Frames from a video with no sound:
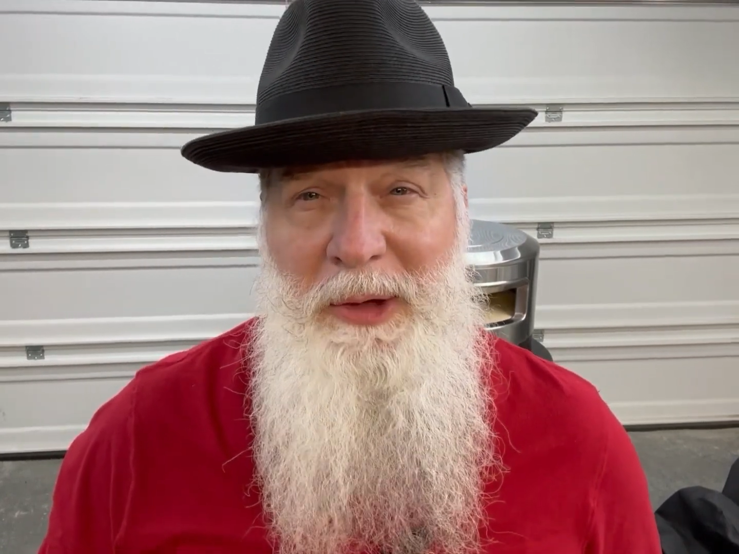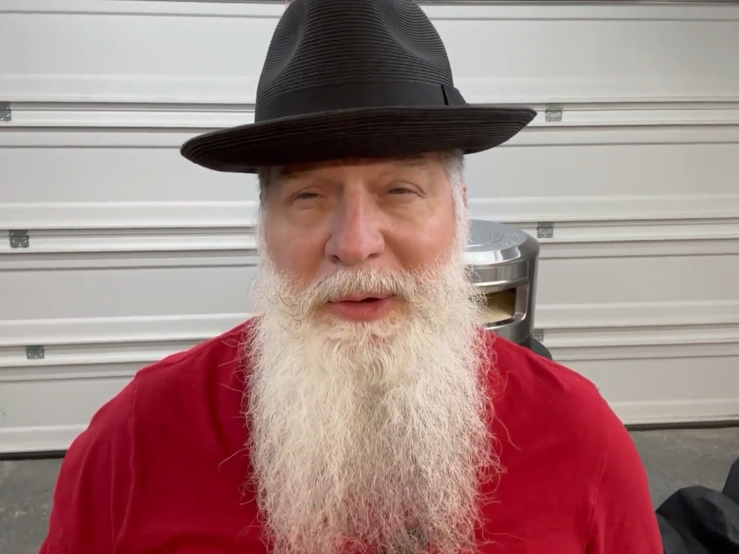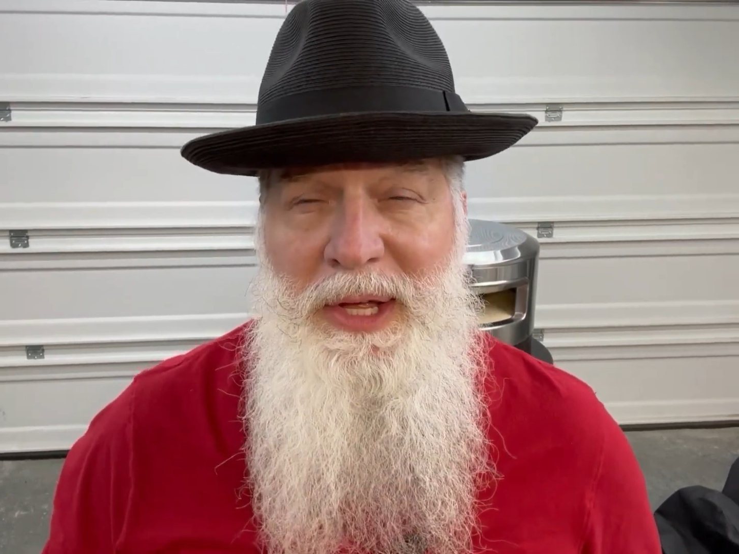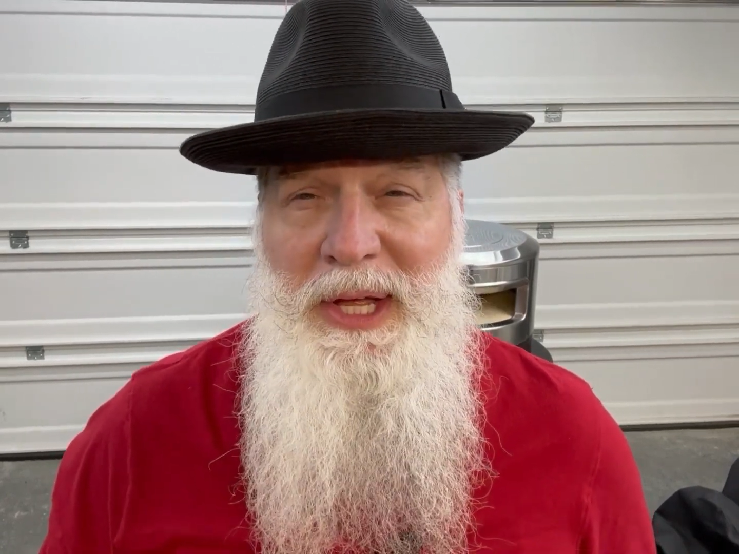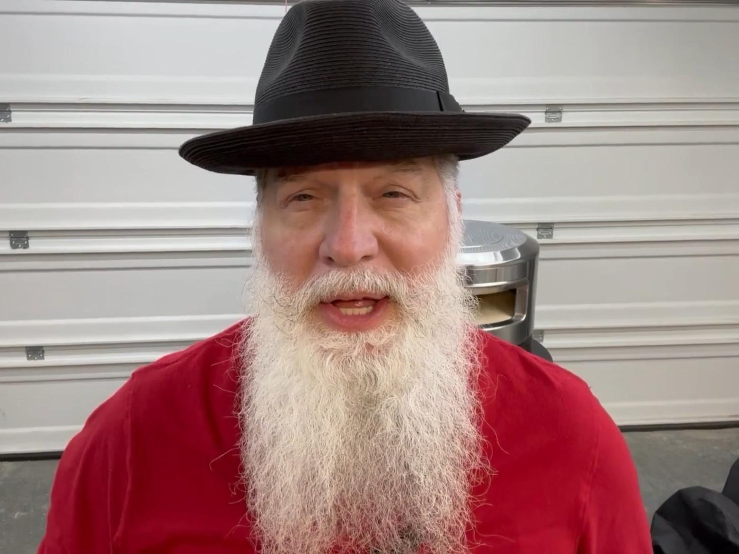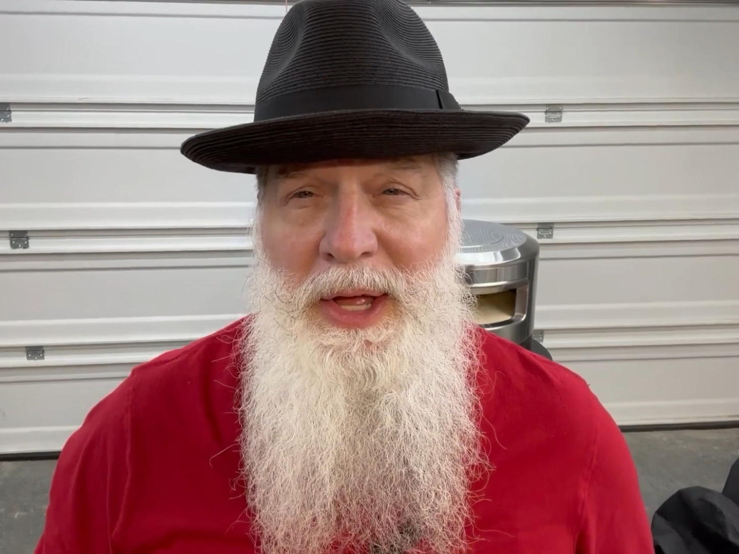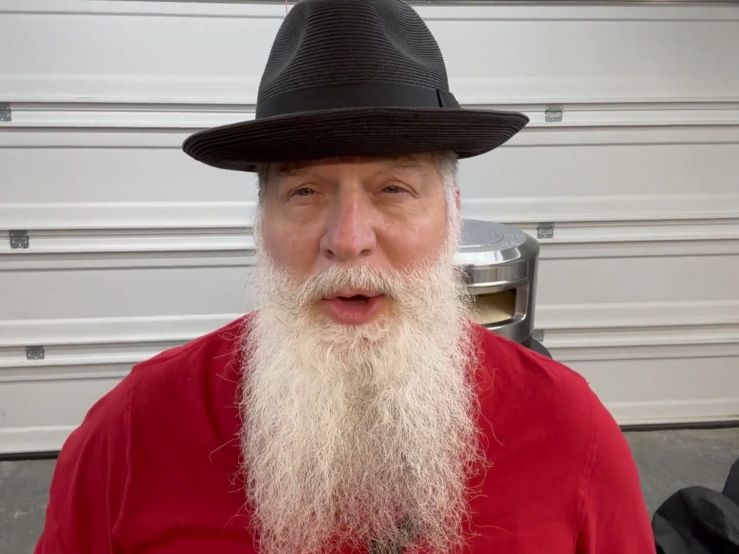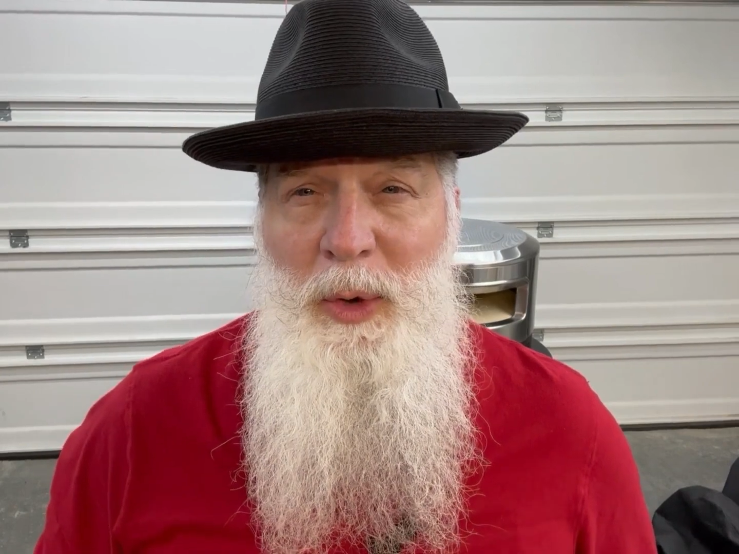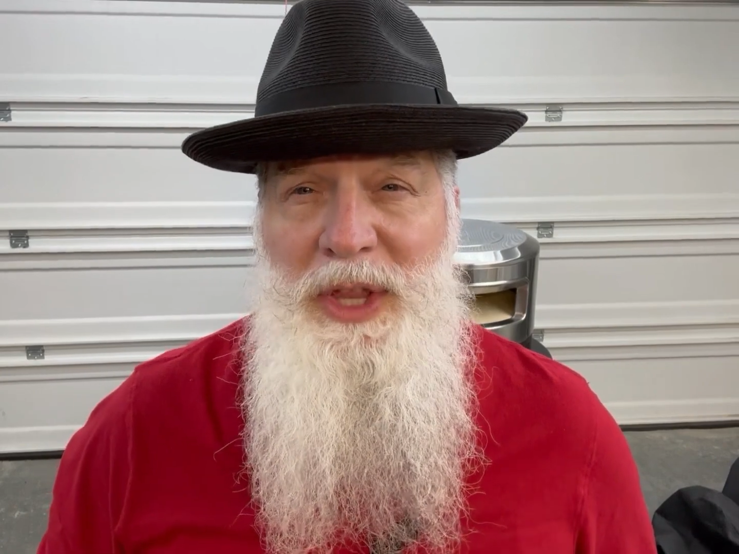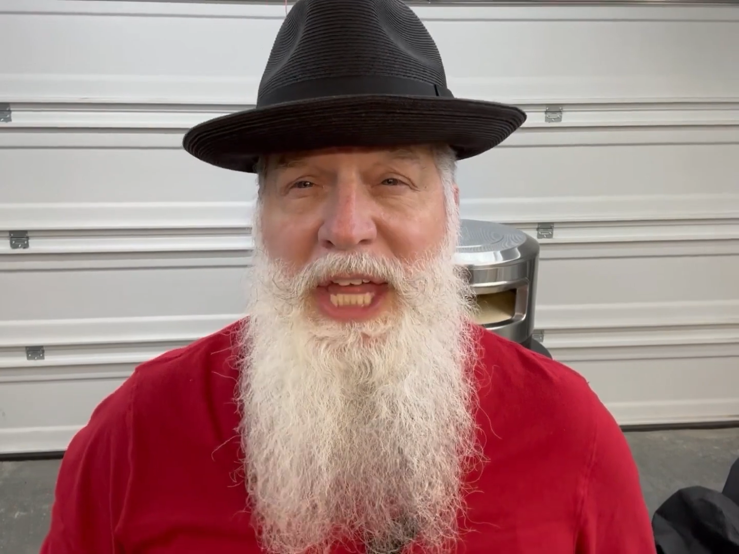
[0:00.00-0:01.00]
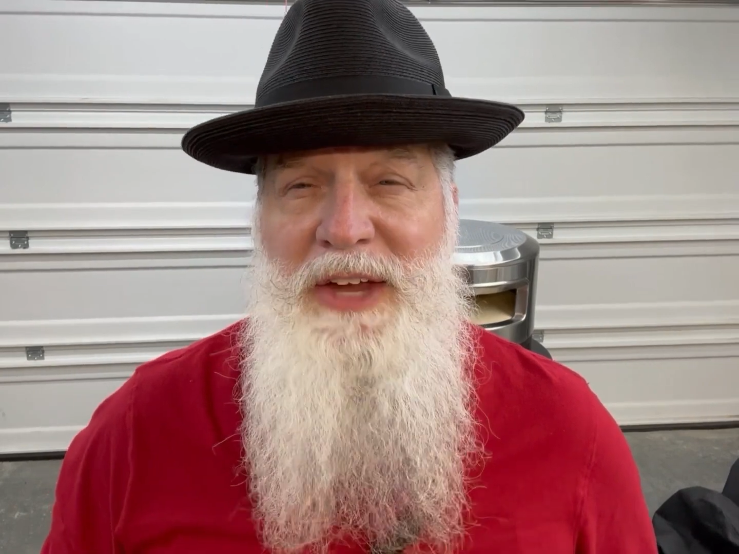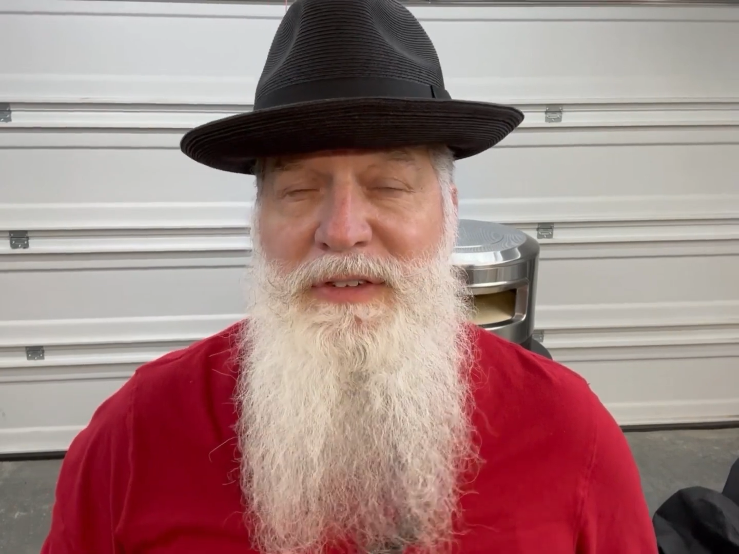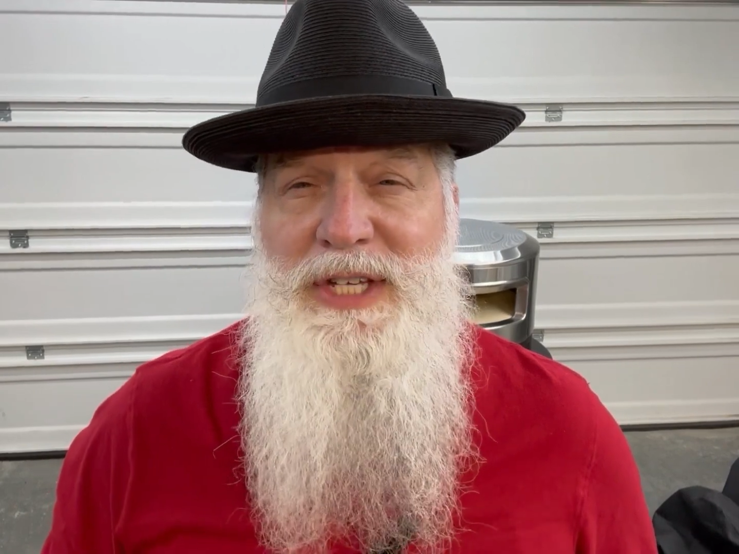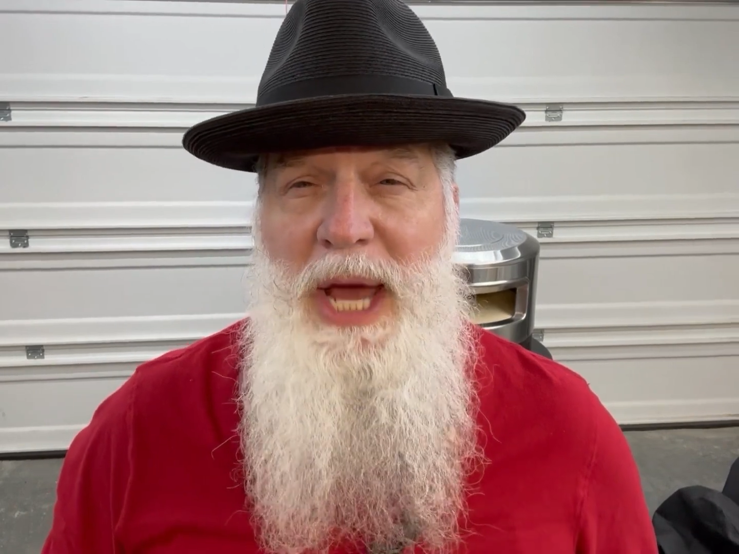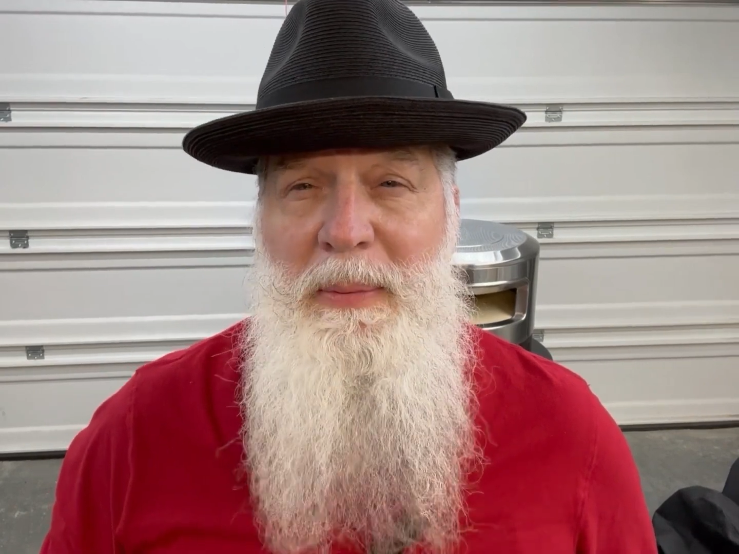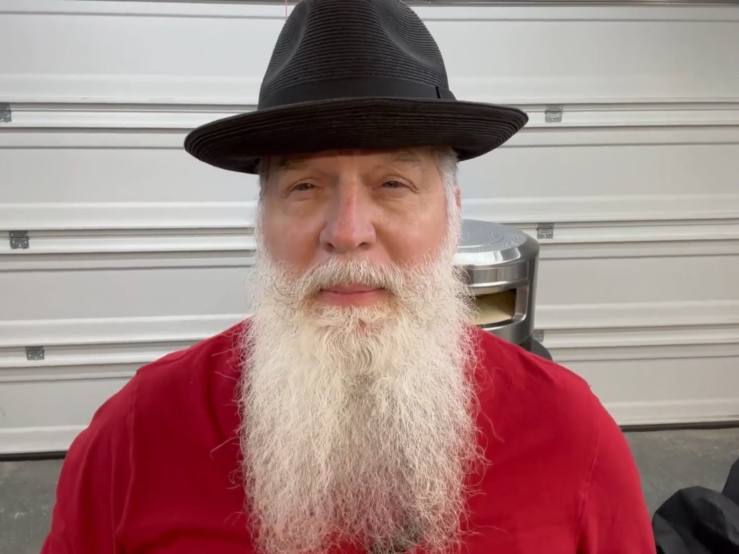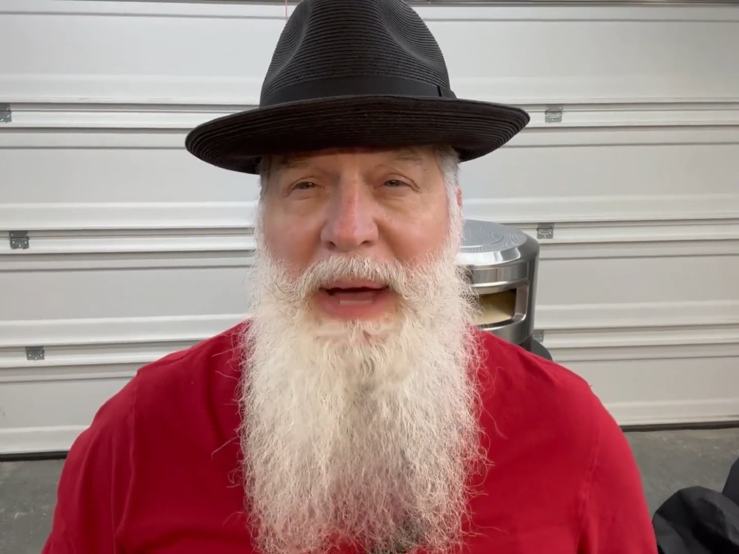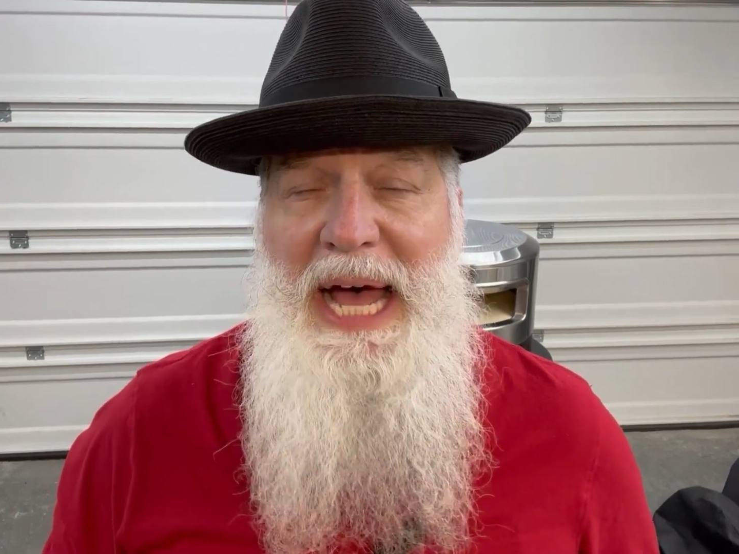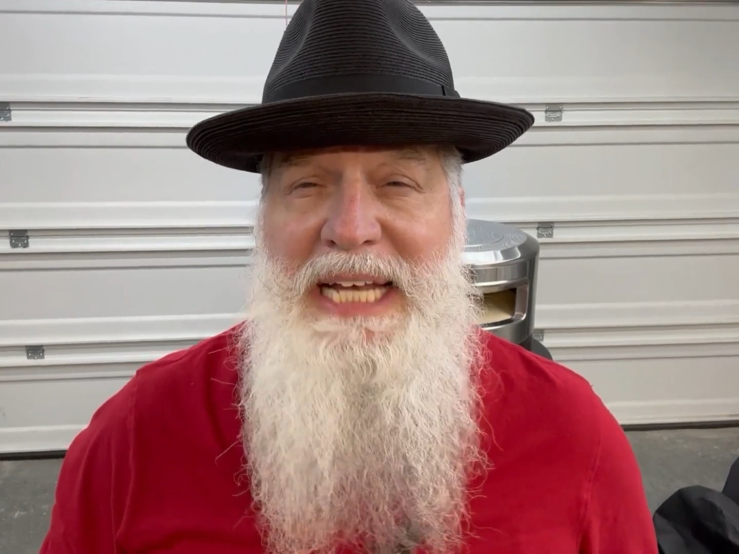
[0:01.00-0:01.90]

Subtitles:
I want to thank you for stopping by.